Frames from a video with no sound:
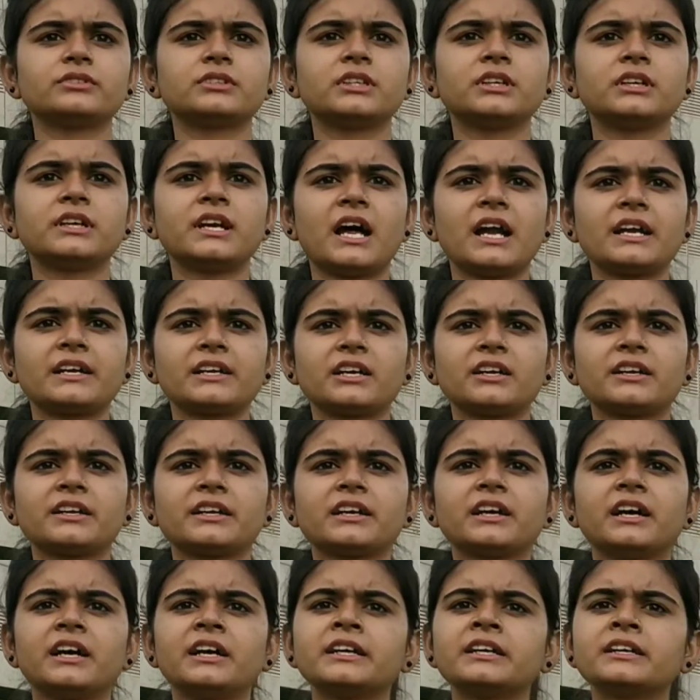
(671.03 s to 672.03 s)
the data
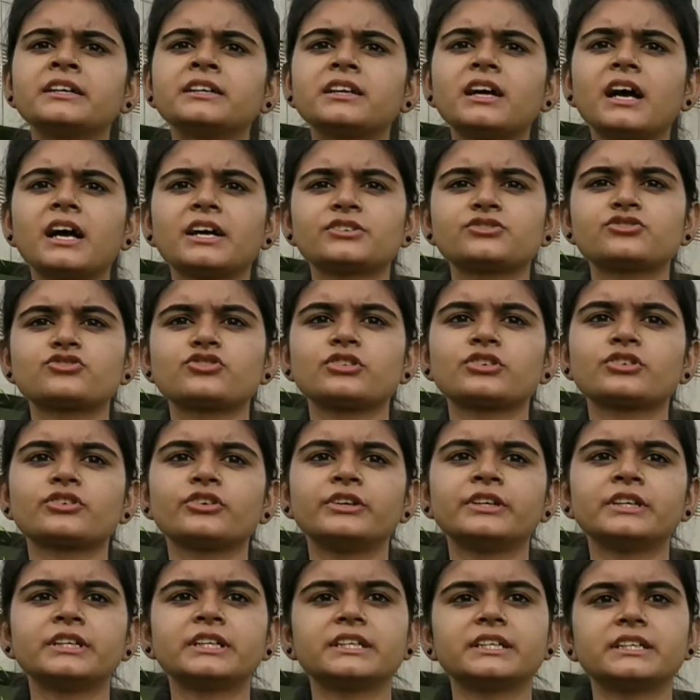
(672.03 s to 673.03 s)
regarding the actual
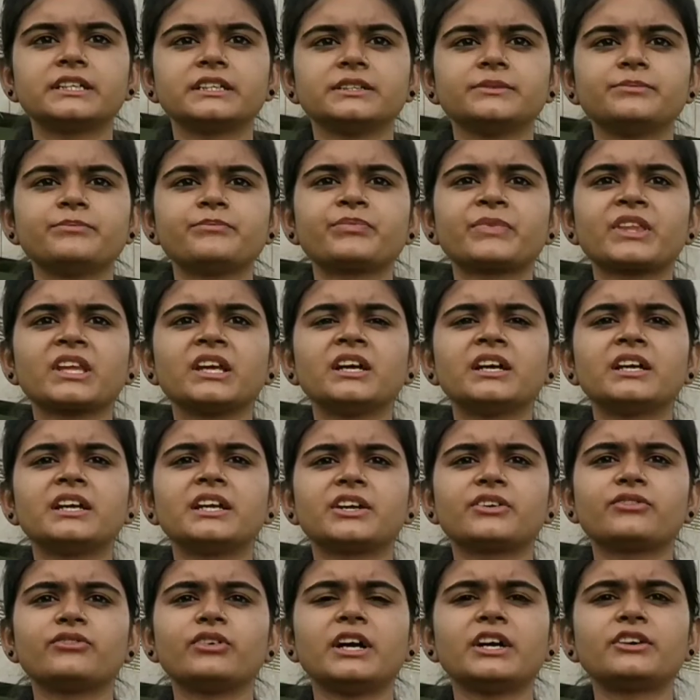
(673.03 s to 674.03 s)
quantity
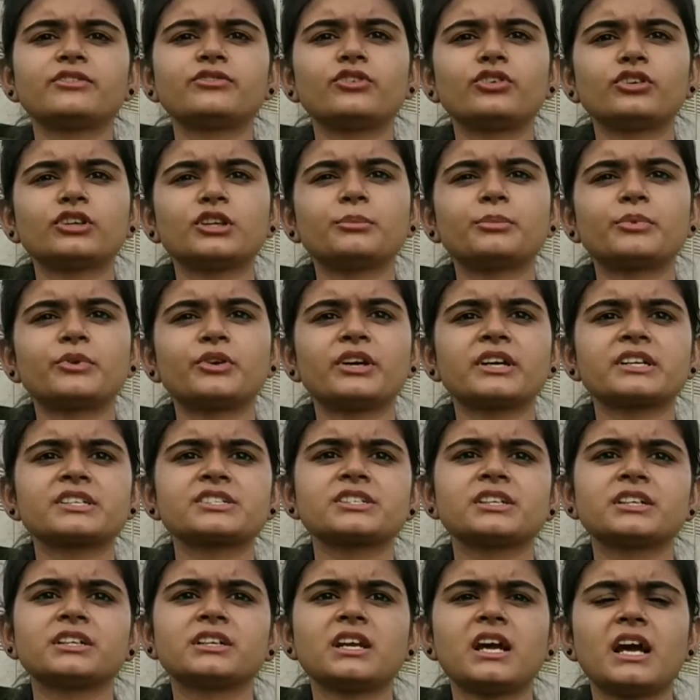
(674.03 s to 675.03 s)
required for the
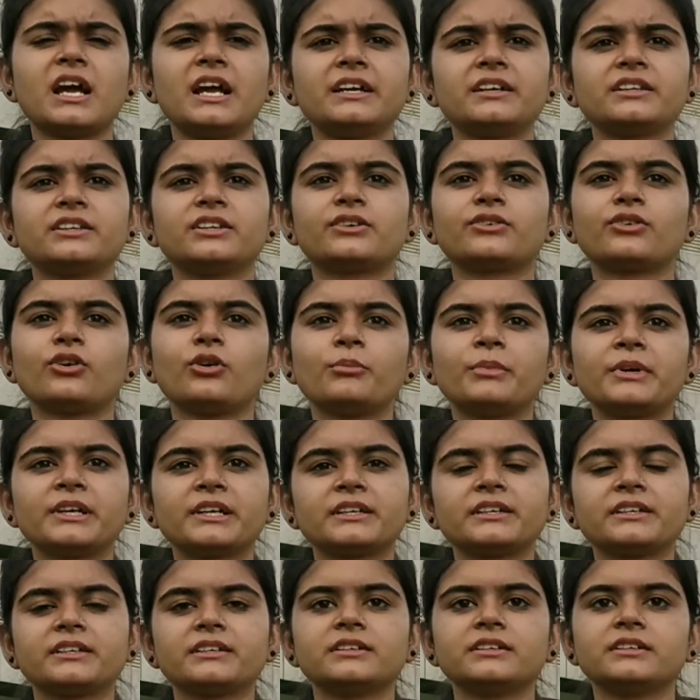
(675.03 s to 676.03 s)
production and the raw
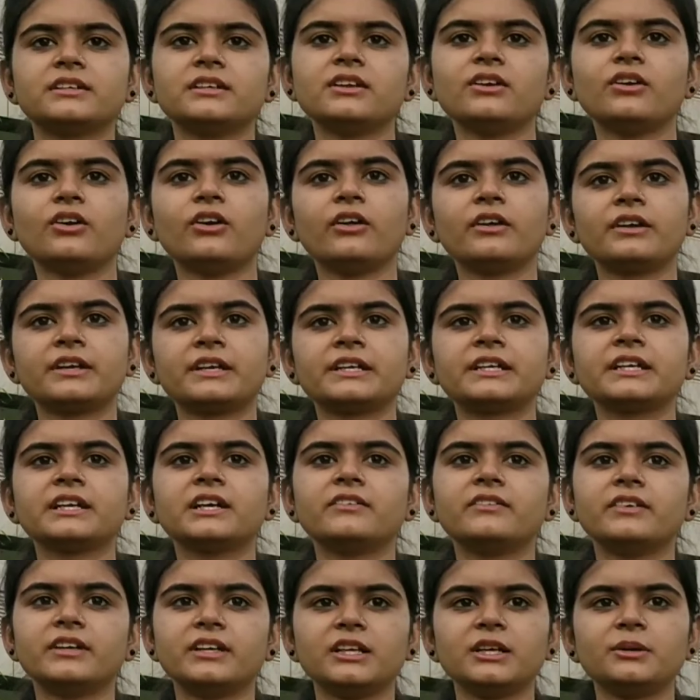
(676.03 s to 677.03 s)
material already
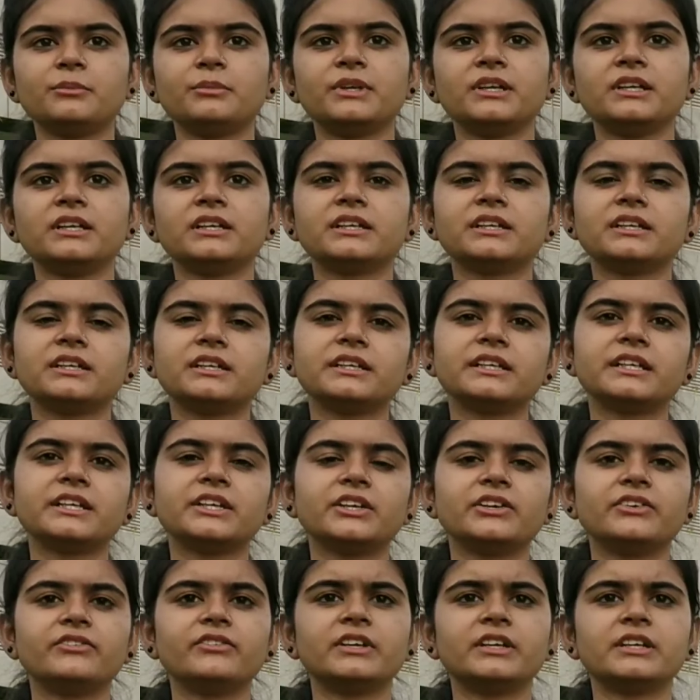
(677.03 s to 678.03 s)
available in
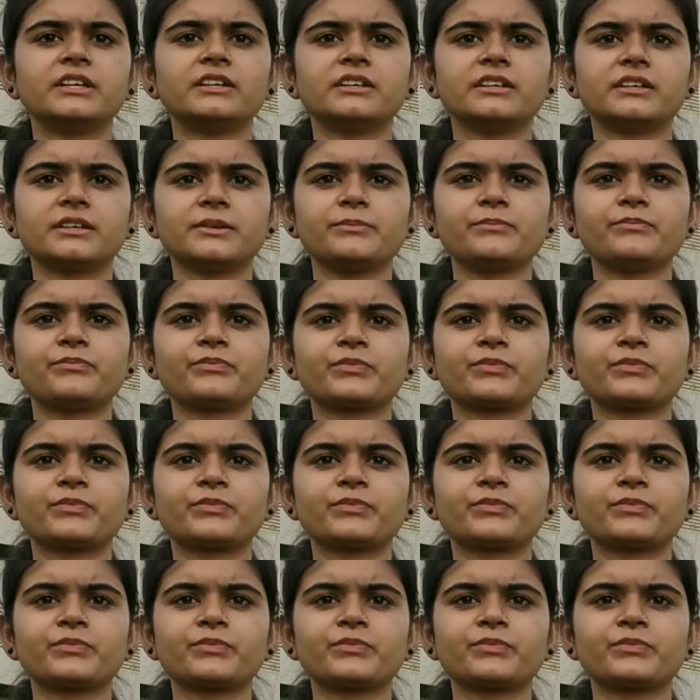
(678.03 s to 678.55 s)
inventory.